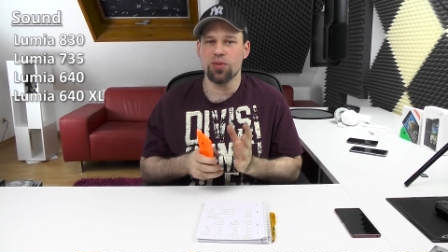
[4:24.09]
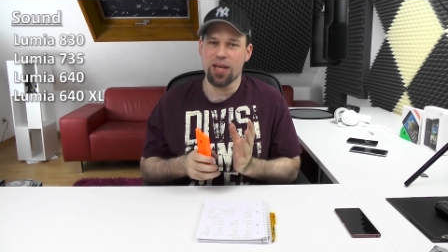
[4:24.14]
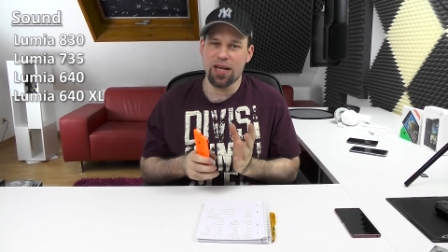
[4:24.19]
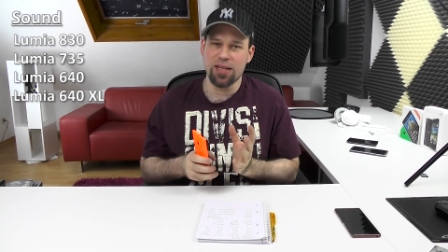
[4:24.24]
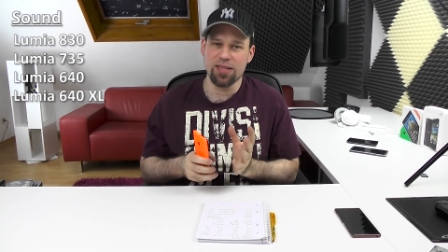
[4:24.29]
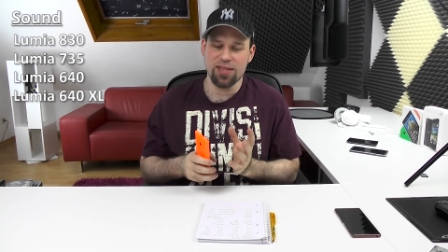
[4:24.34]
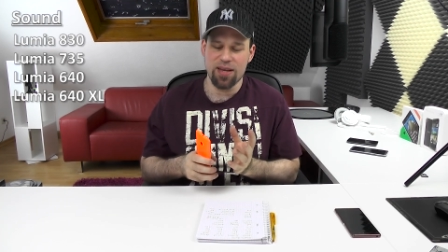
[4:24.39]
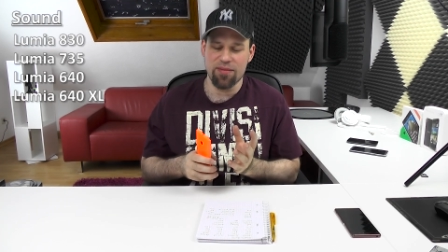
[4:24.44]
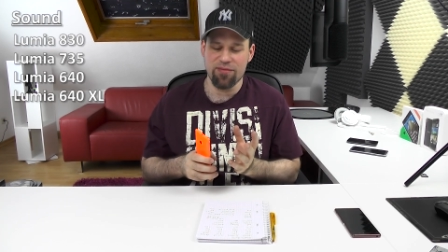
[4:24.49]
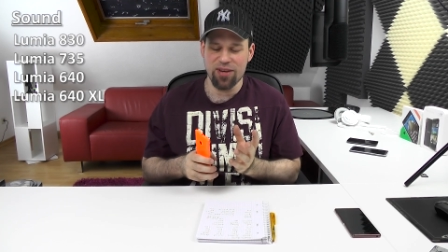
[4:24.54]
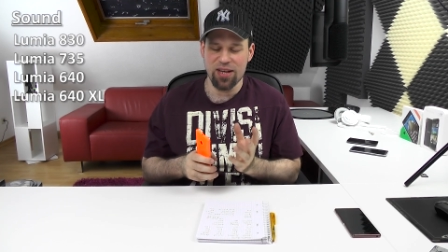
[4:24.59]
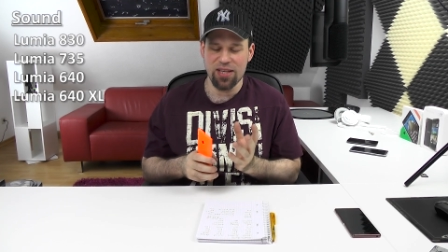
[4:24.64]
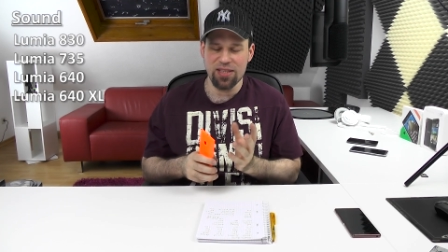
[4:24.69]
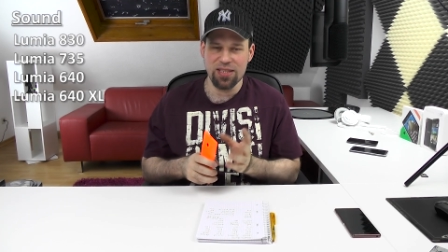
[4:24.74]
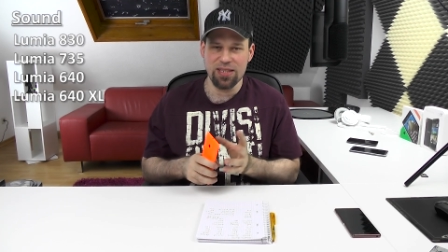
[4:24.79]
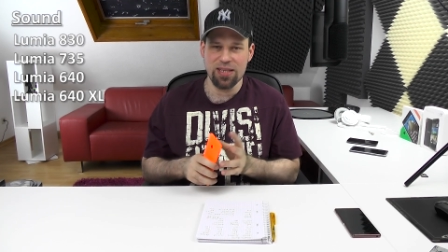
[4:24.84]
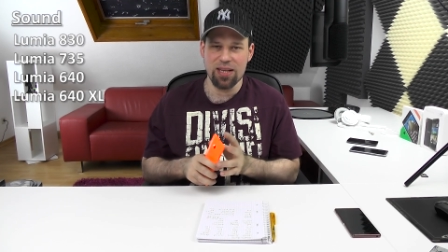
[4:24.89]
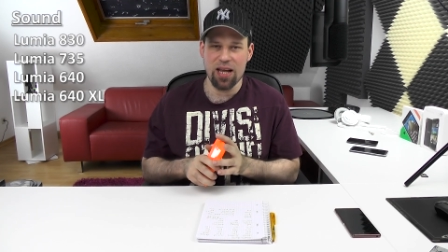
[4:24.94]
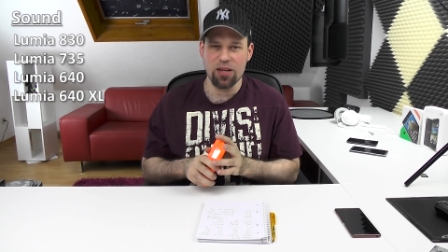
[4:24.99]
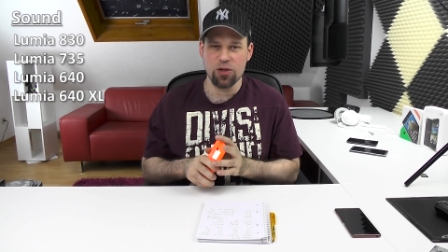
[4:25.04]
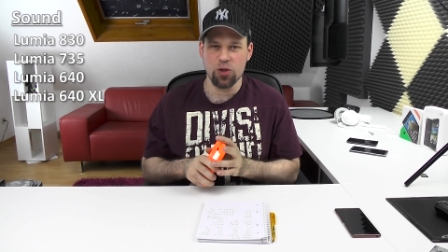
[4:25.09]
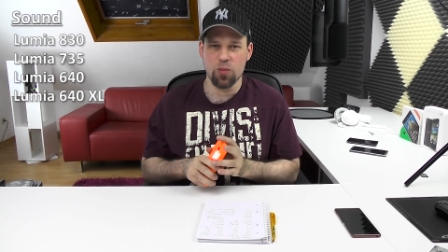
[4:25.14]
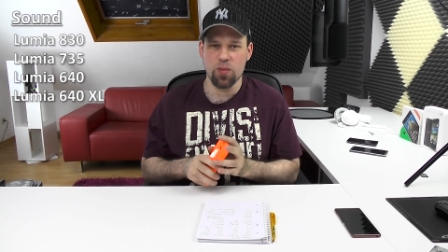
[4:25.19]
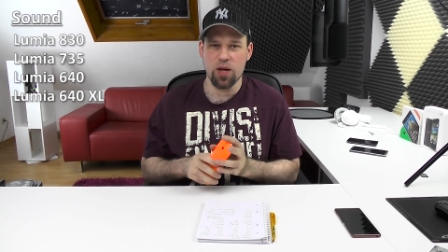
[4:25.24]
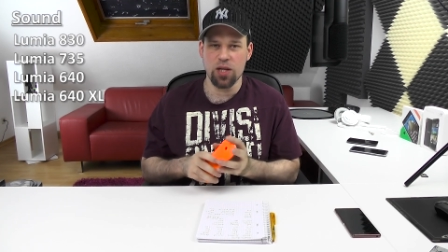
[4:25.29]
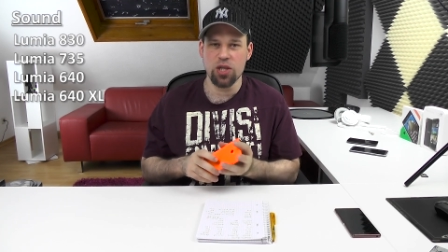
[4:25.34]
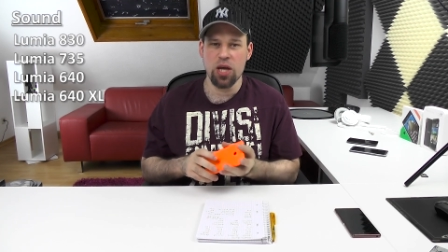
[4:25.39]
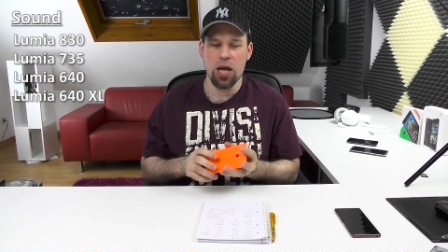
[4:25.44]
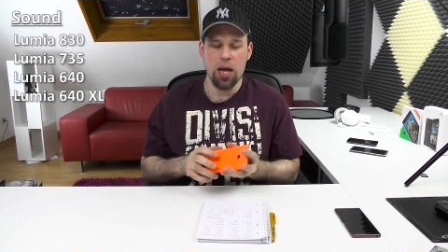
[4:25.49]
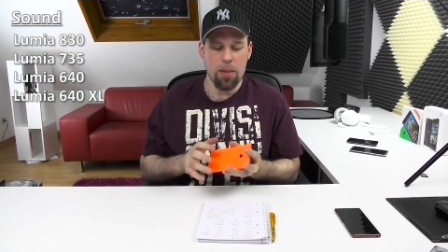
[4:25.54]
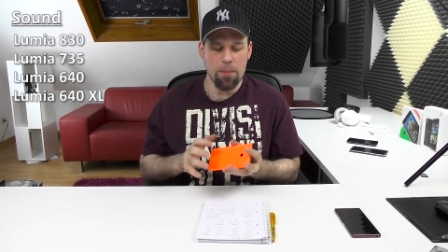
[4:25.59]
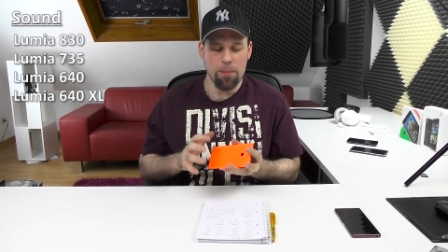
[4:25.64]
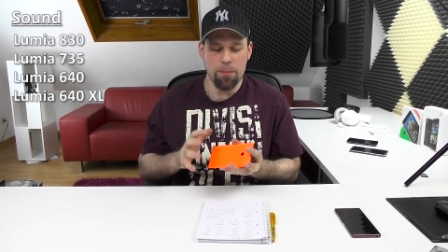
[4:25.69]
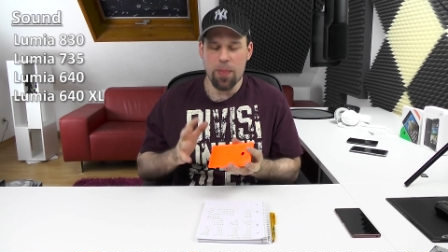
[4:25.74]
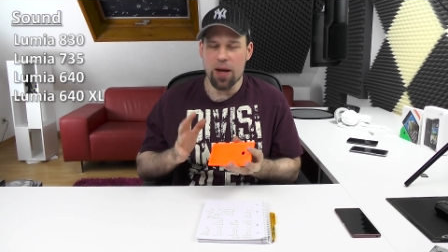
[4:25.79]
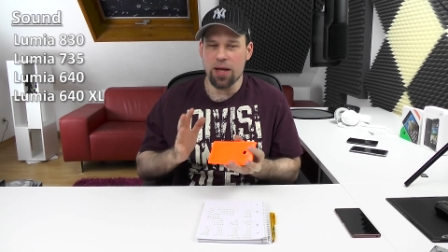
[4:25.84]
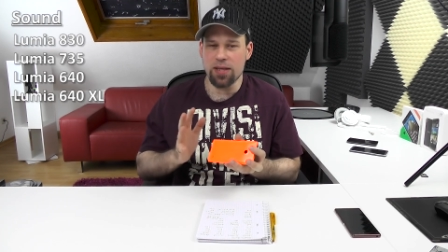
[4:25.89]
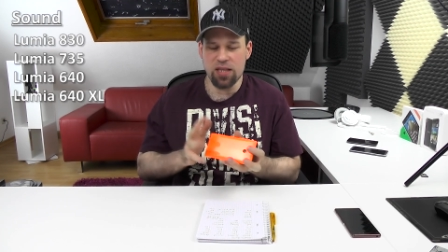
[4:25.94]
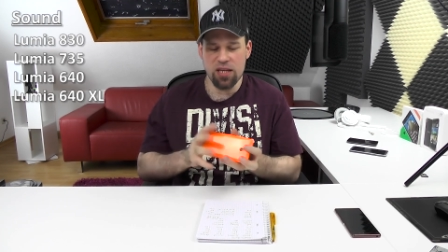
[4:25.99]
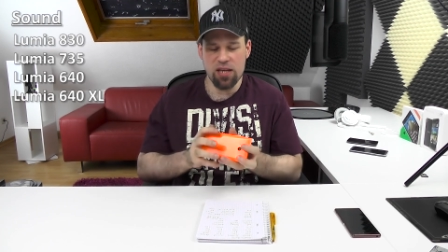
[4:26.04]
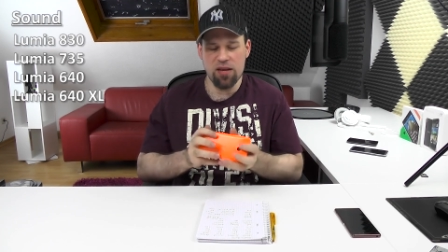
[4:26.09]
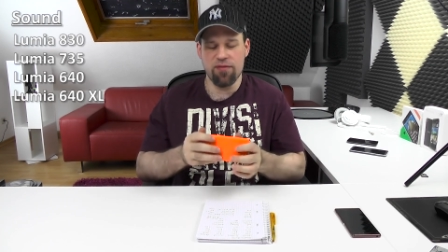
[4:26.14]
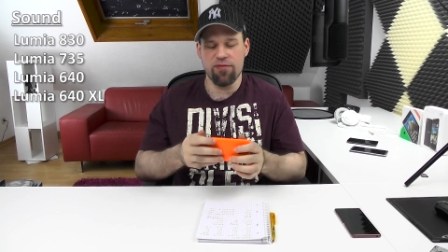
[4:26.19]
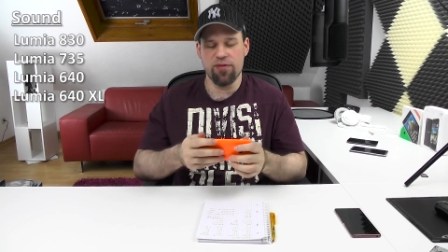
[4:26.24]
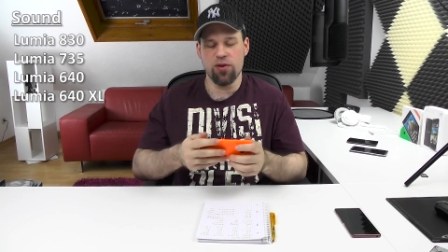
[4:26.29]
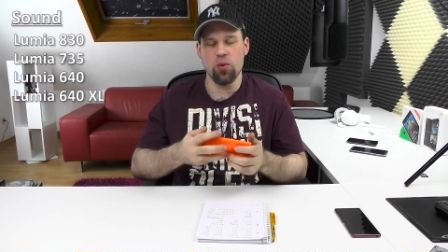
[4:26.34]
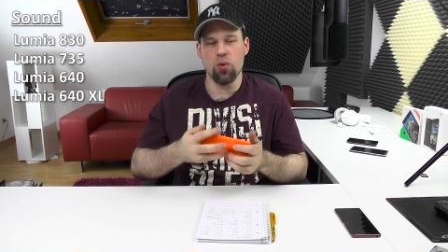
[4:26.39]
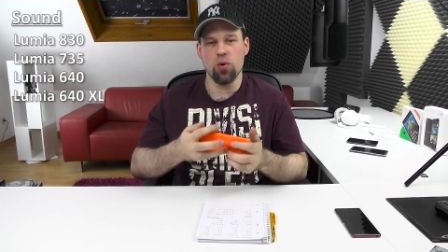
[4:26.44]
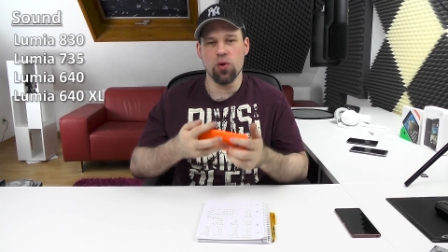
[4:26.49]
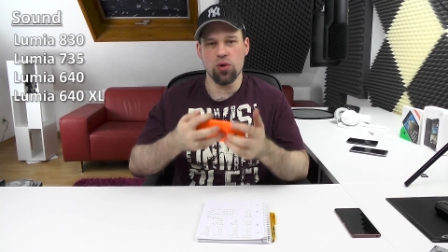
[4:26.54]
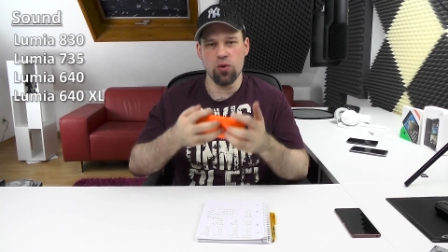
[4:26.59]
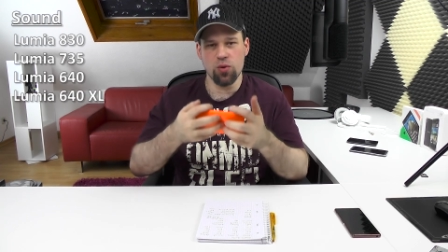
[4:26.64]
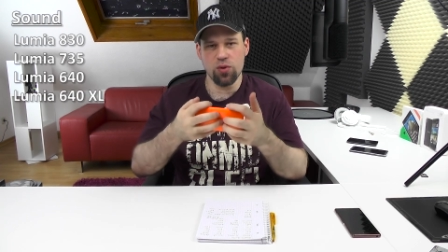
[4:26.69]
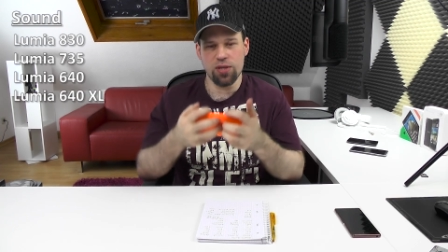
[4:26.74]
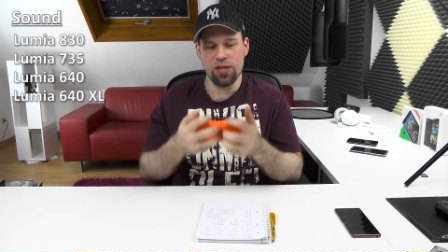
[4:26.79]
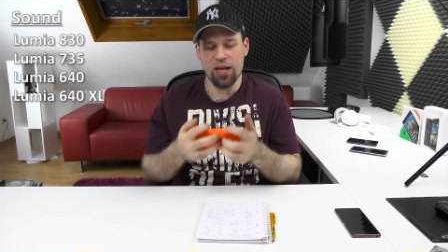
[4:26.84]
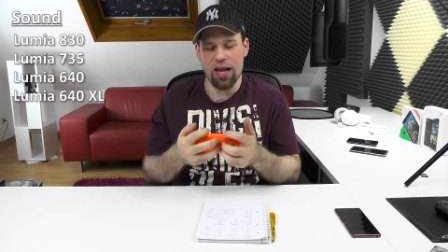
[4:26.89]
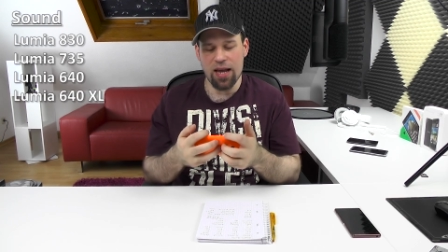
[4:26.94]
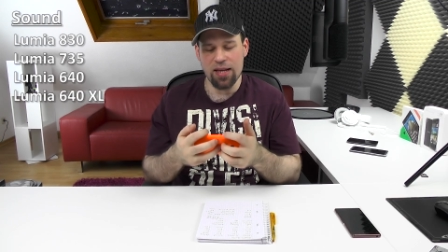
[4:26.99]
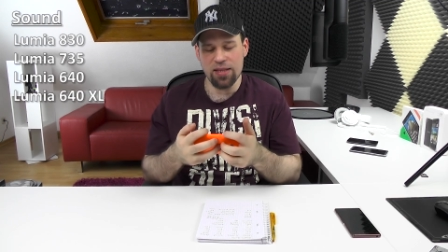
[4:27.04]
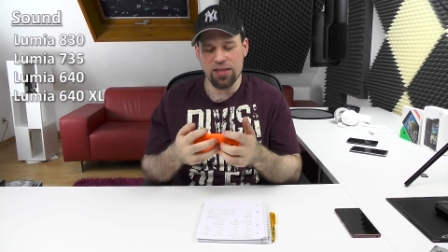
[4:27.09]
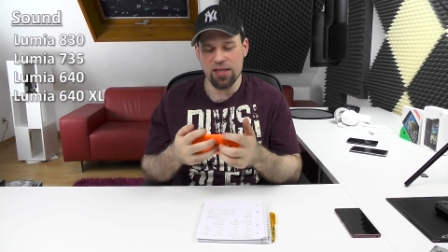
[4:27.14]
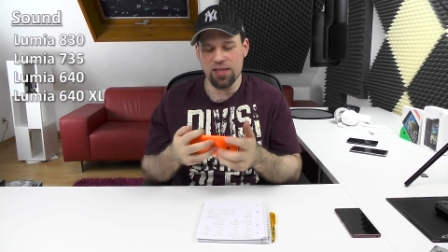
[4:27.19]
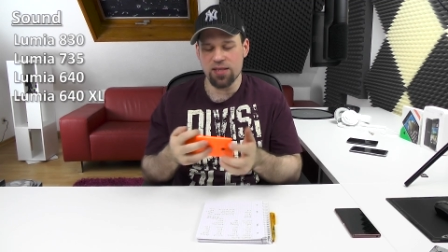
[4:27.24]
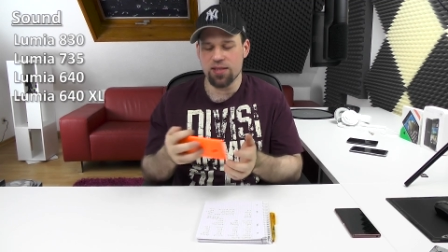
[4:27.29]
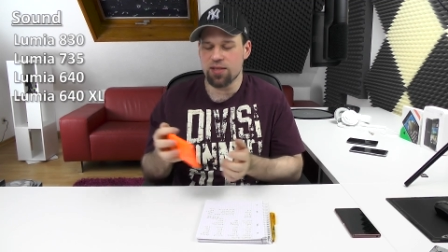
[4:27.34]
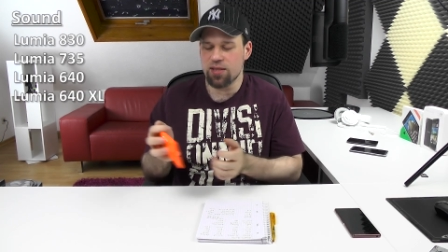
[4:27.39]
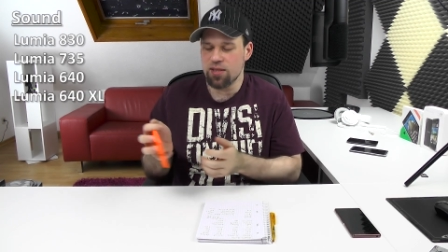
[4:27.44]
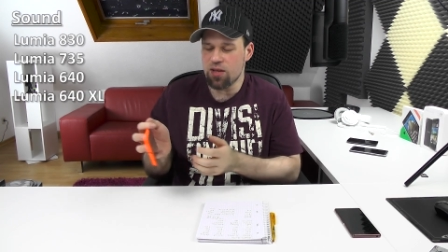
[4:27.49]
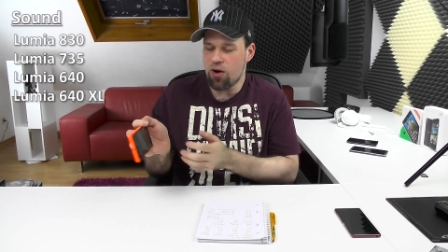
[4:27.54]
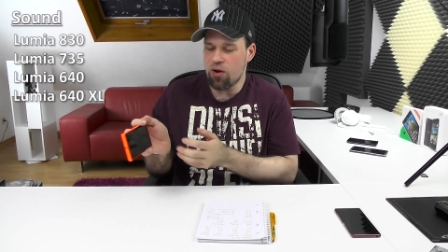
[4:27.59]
That is something I didn't like so much, but if you use it like this